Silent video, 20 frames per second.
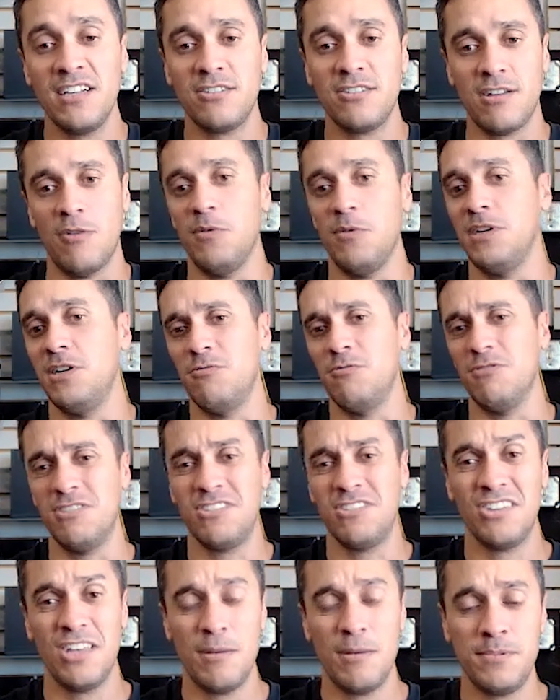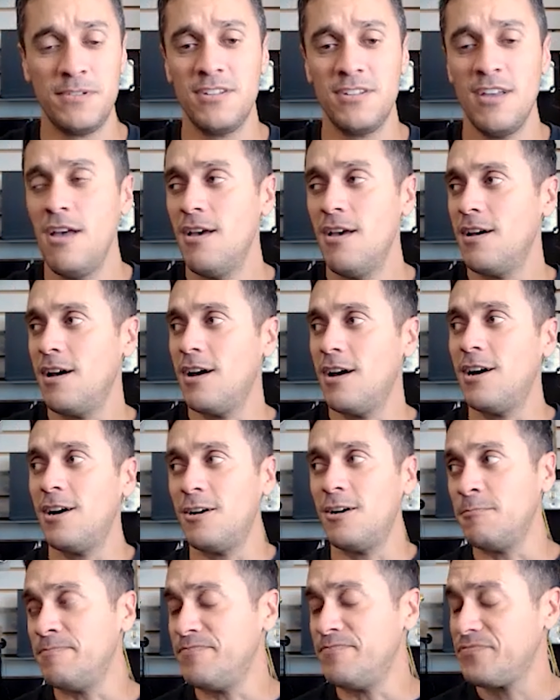so that way no one slips.
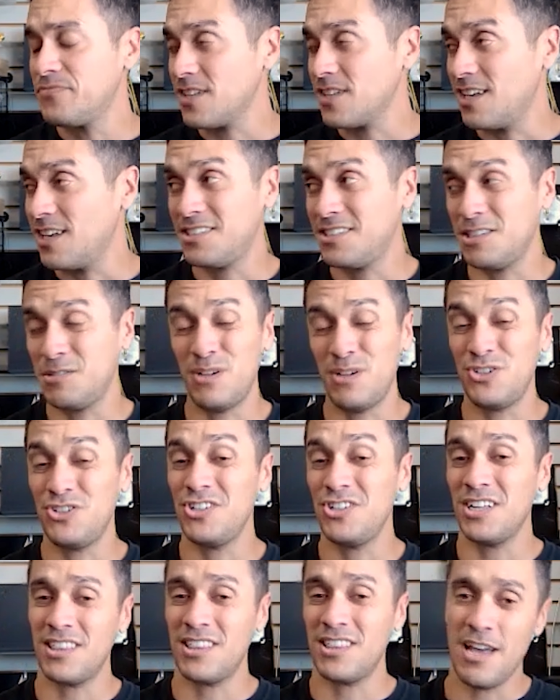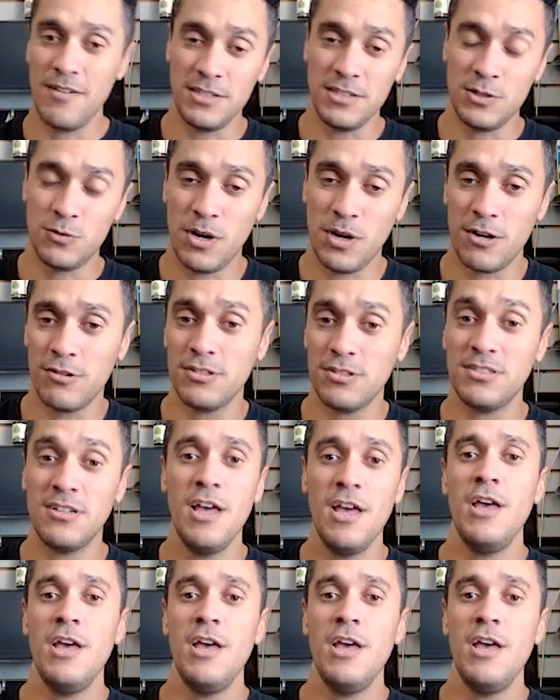Especially like the heavy sweaters.